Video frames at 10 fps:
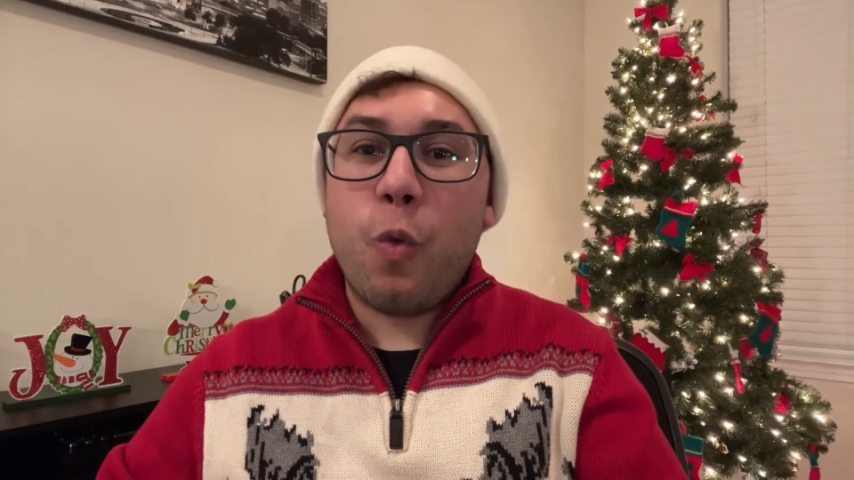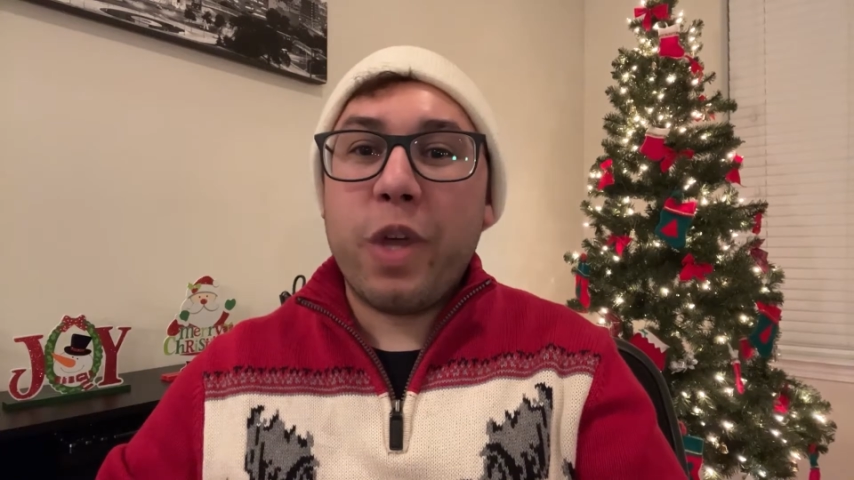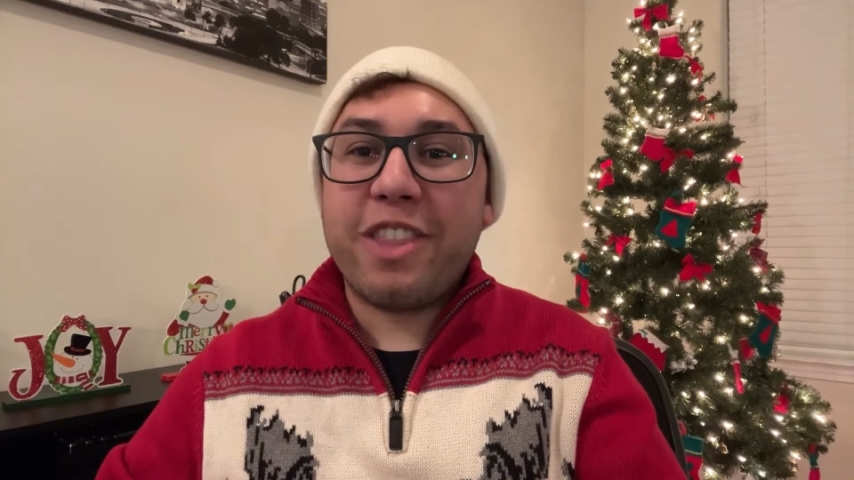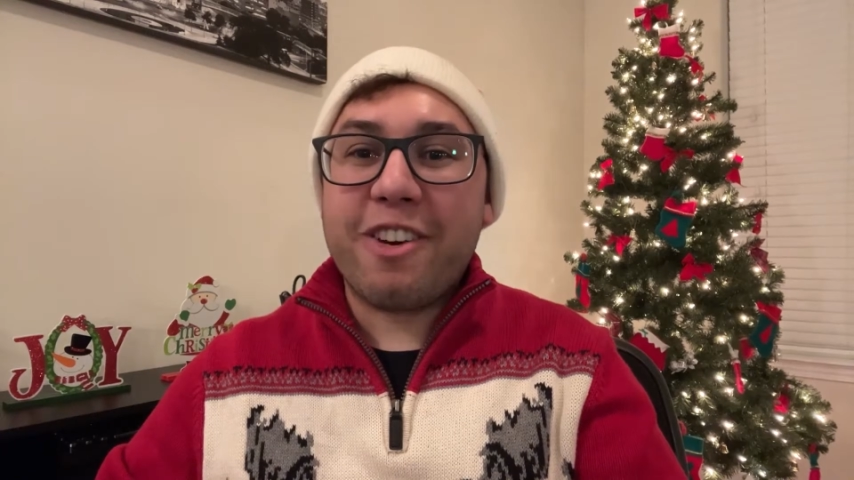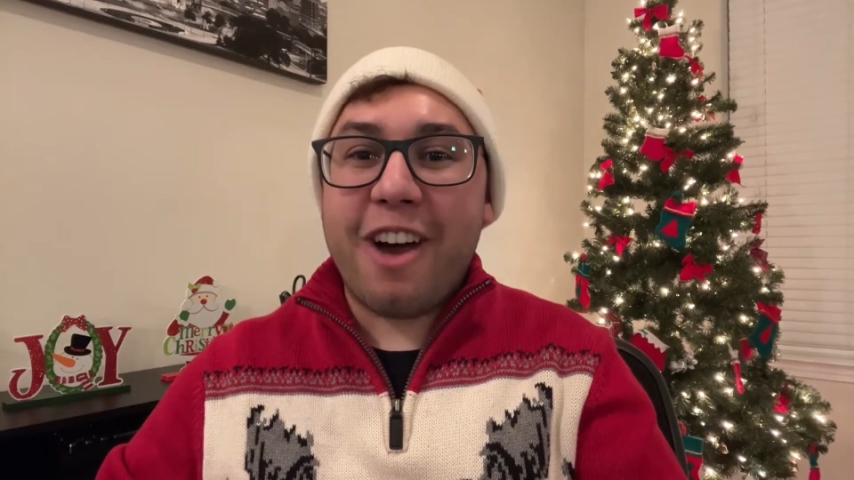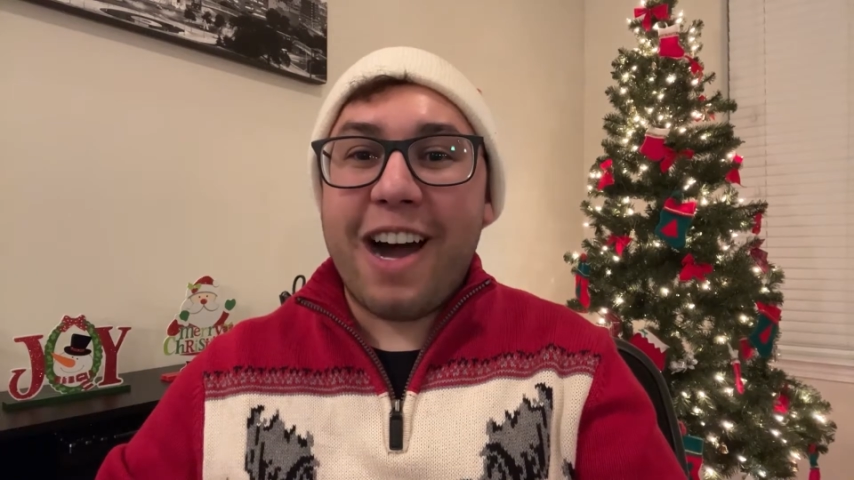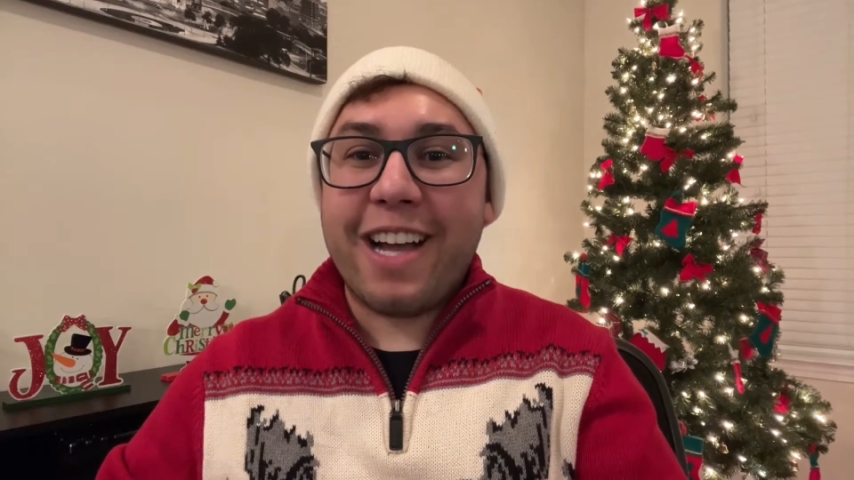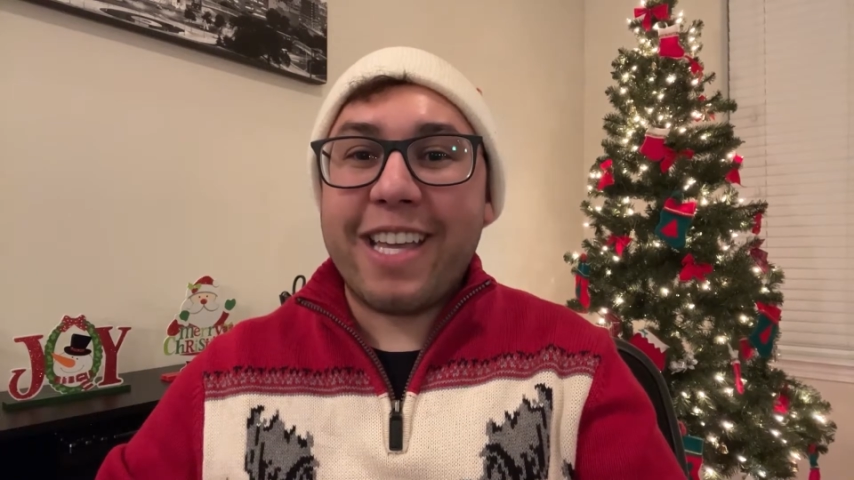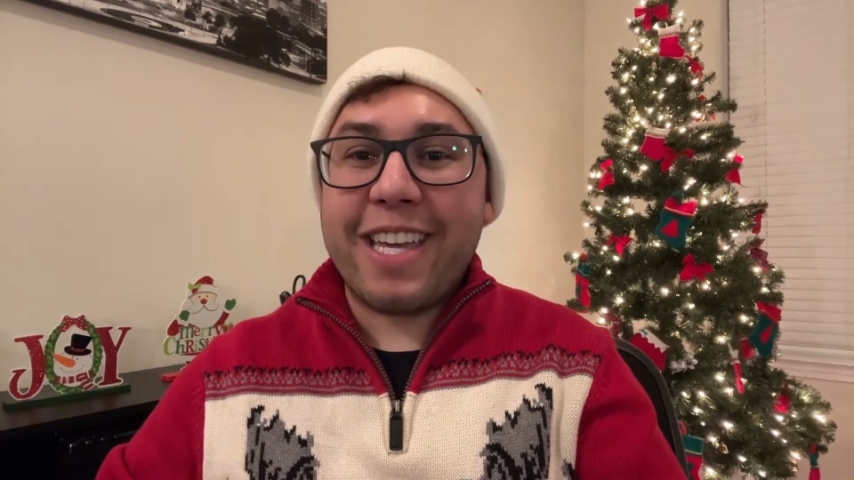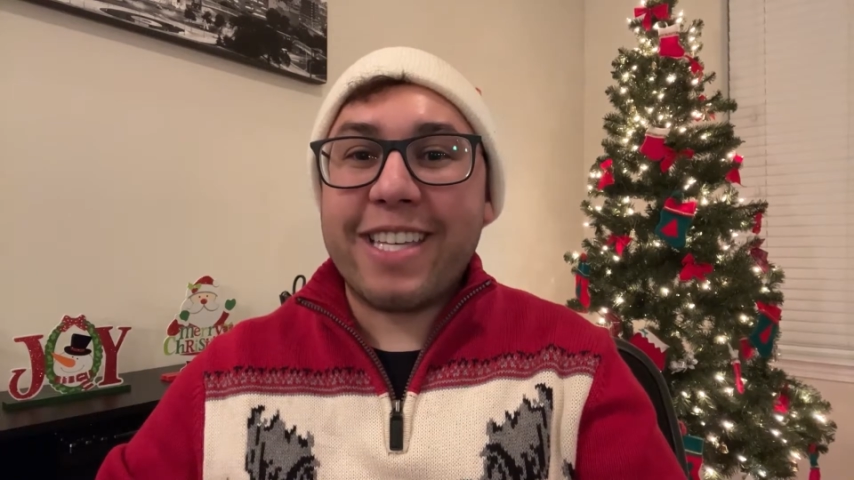with their
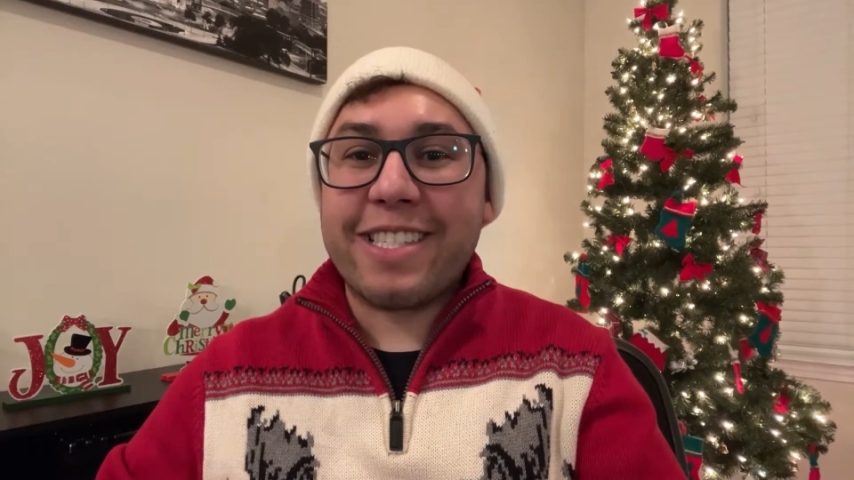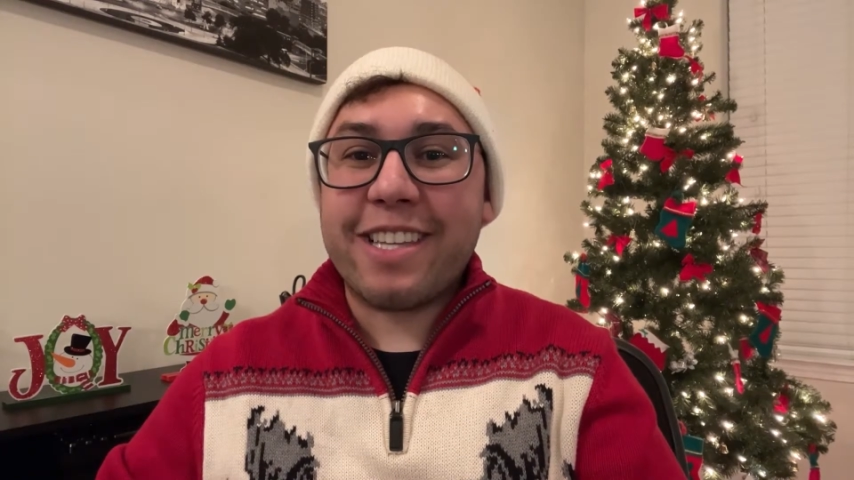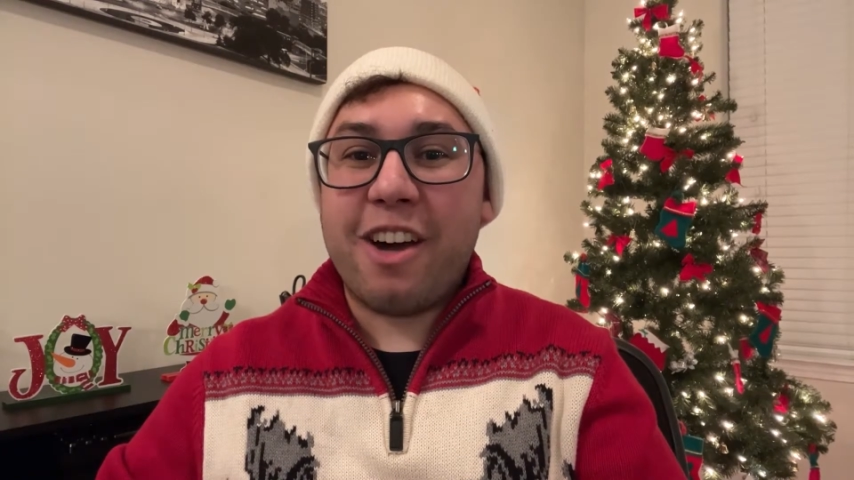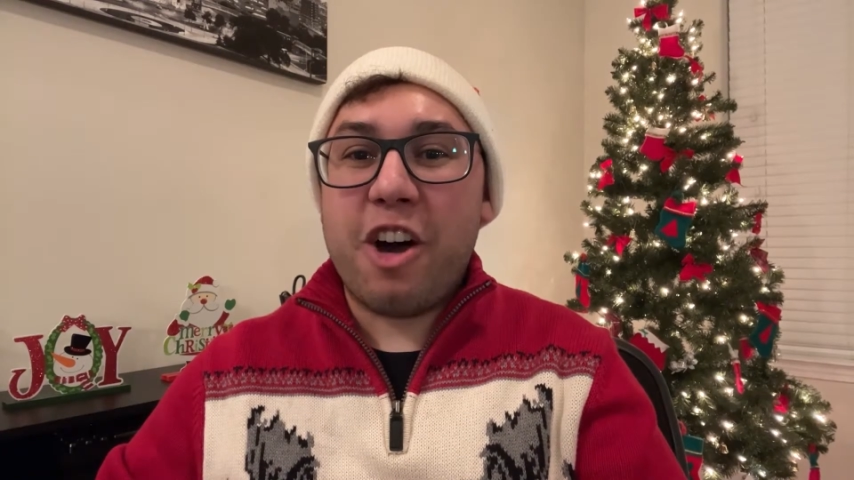audience